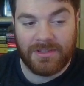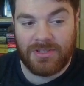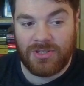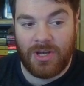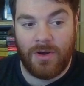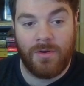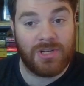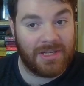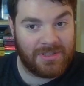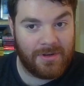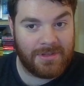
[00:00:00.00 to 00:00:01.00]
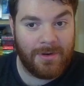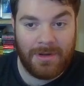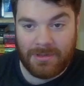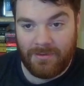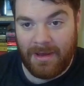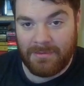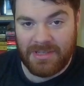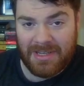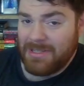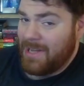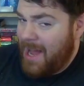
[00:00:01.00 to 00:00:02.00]
So, Shantoto into Ramza
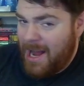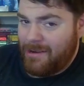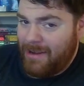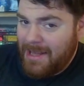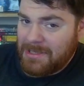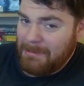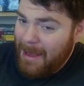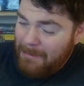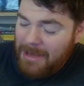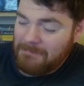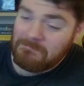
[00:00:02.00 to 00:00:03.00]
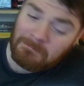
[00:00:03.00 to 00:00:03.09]
into Agrias, maybe?